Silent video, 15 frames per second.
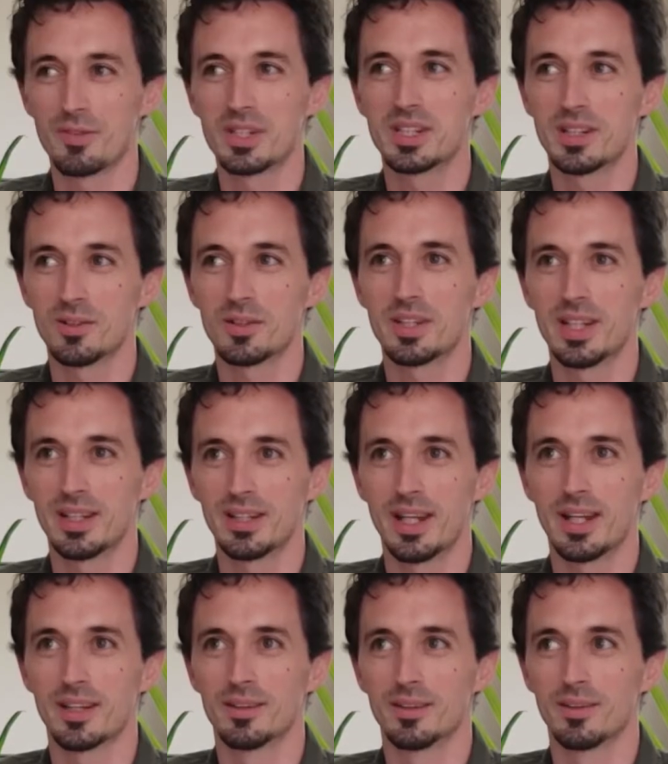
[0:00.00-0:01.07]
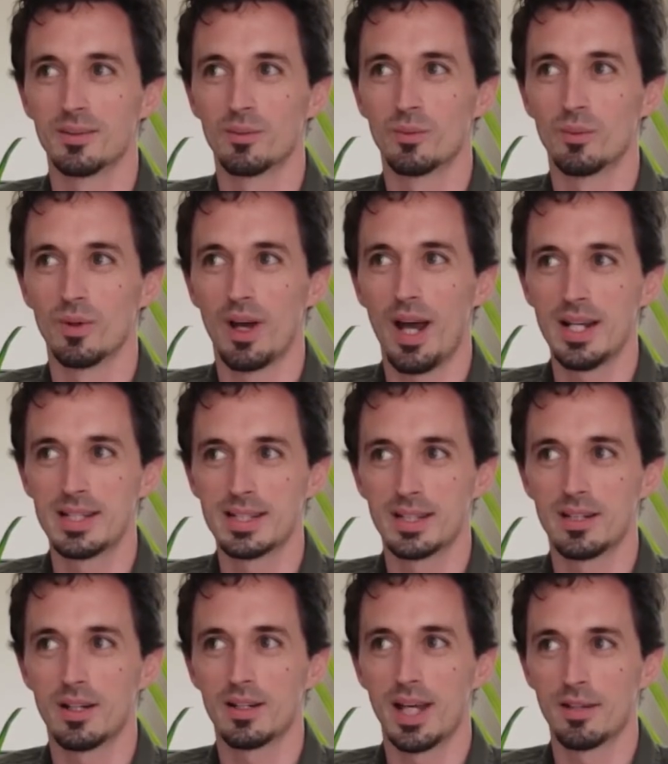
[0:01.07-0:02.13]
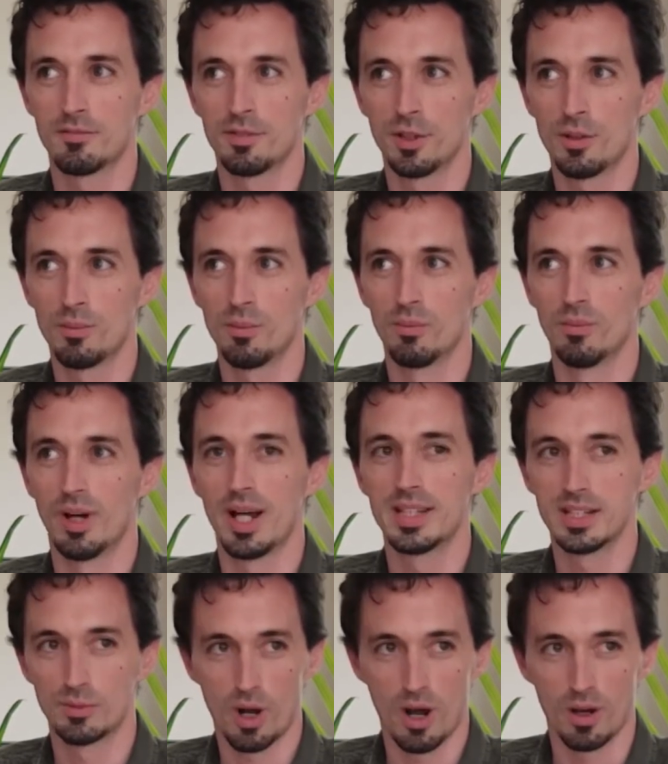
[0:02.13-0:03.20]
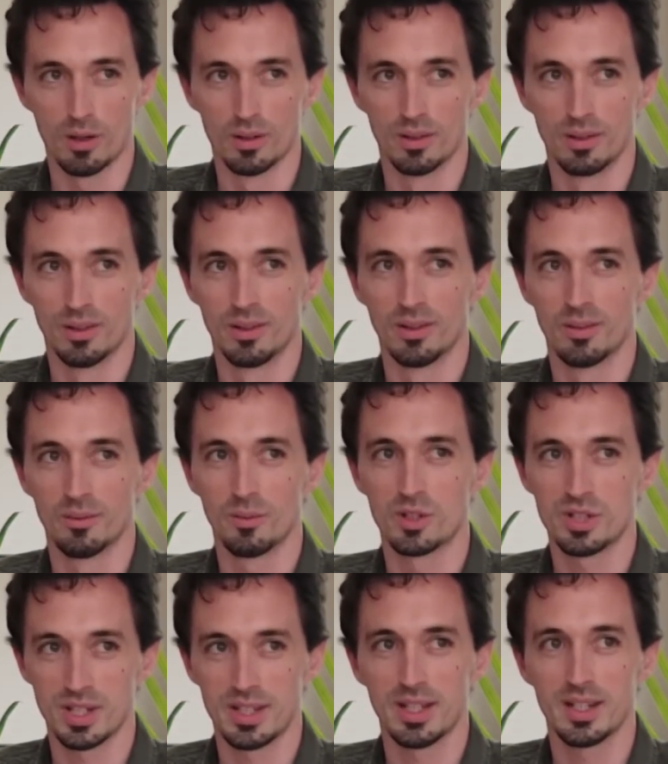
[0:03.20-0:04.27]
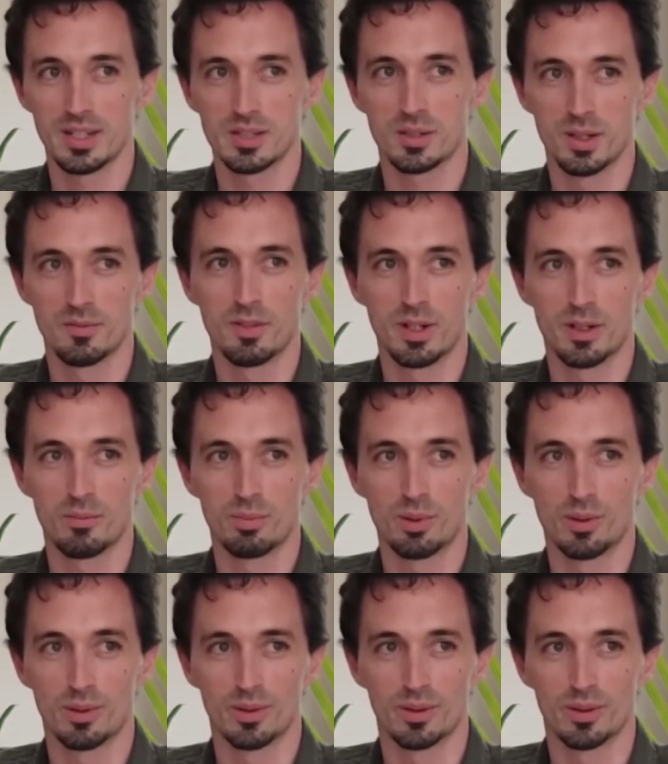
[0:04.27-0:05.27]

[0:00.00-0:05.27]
single thing that I did on that film, I did wrong, which I think is very important.